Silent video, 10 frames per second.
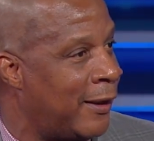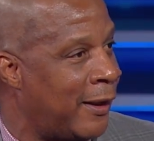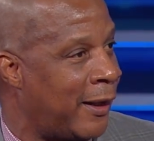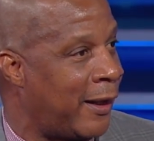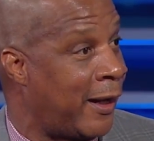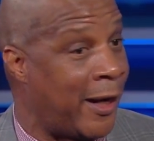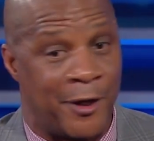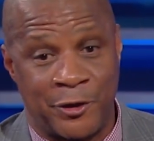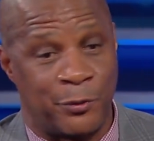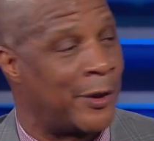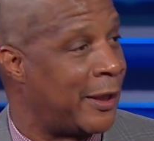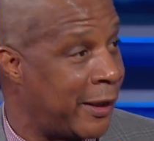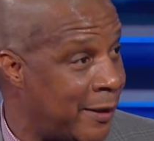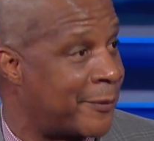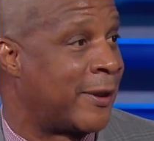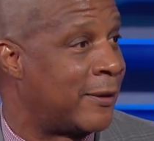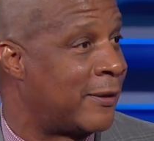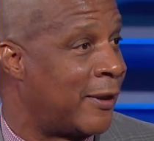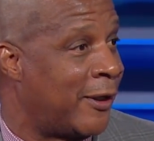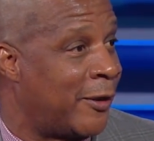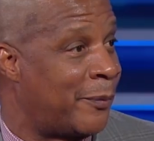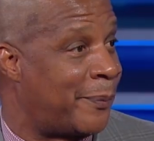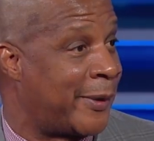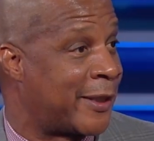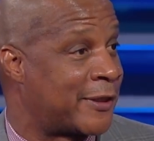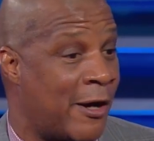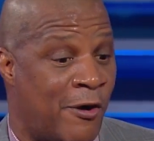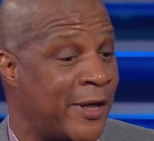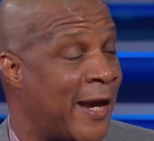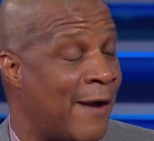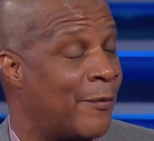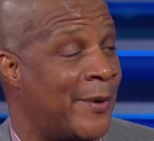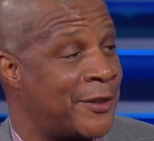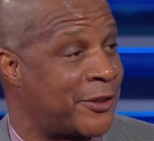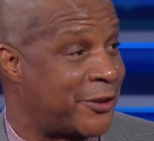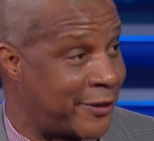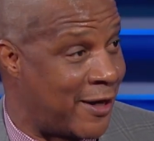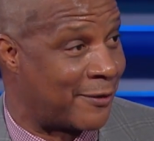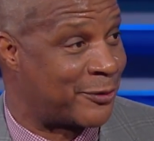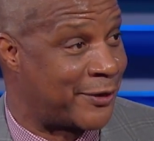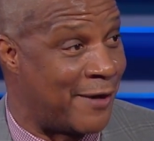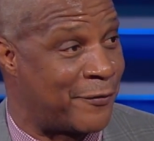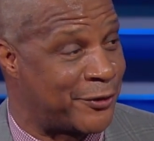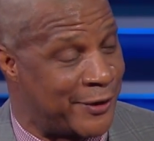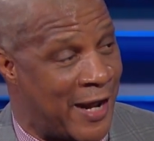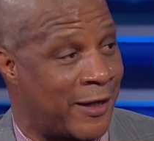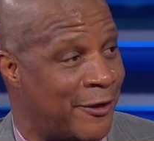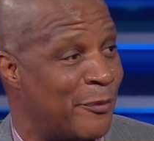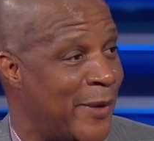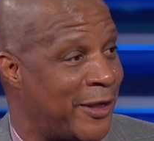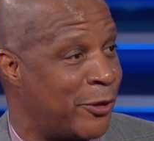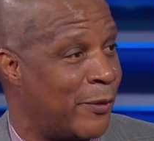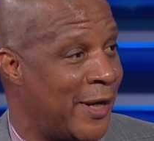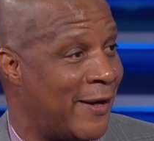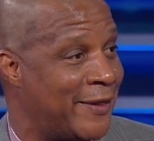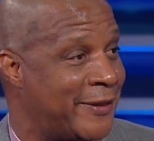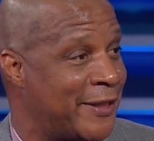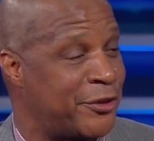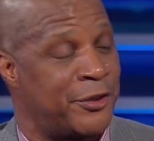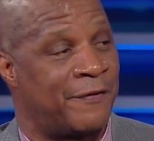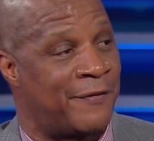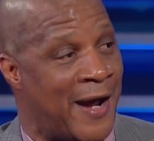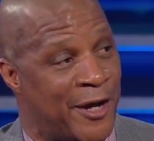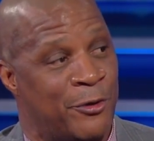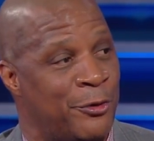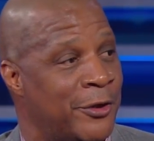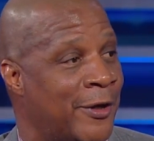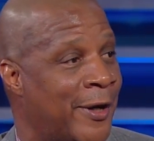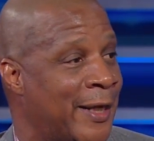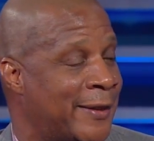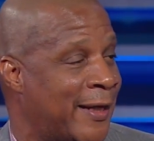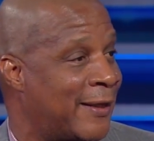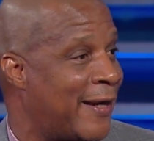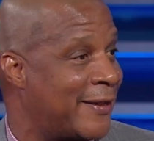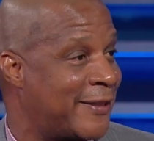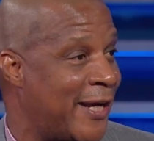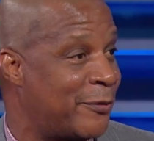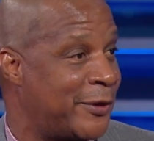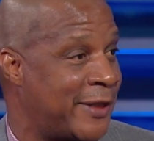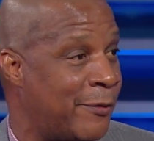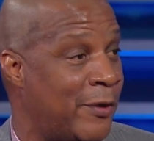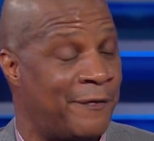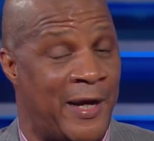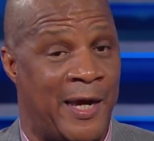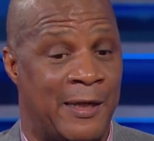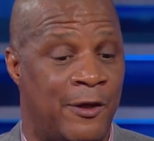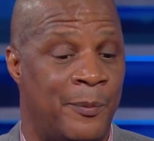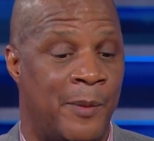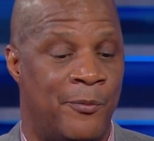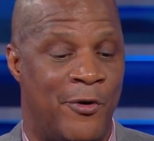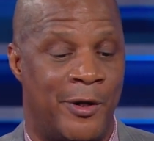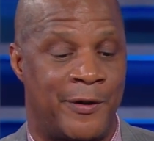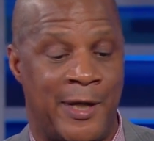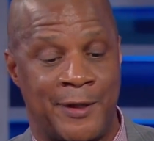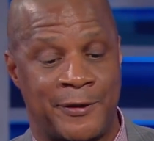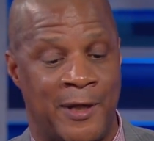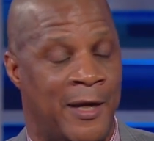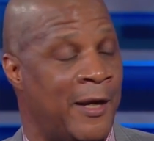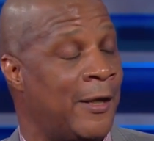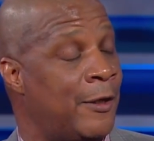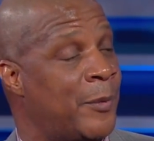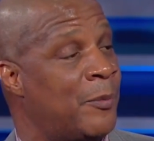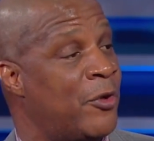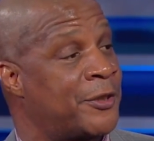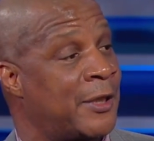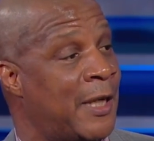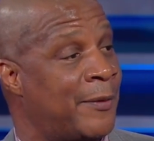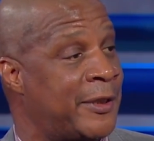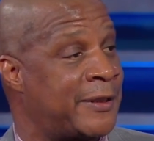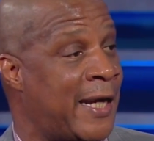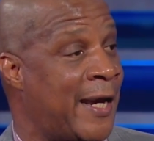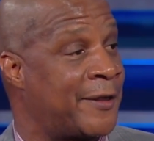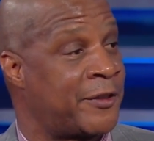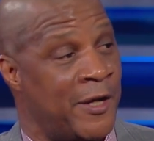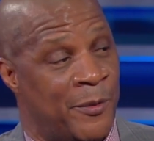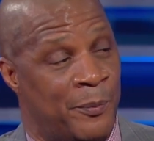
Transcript: and it's really empty because I only have a bunch of stuff. Stuff is not going to make you well. It doesn't define who you are. And I think a lot of times we say, well, if I had a little bit more of this, a little bit more celebrity status.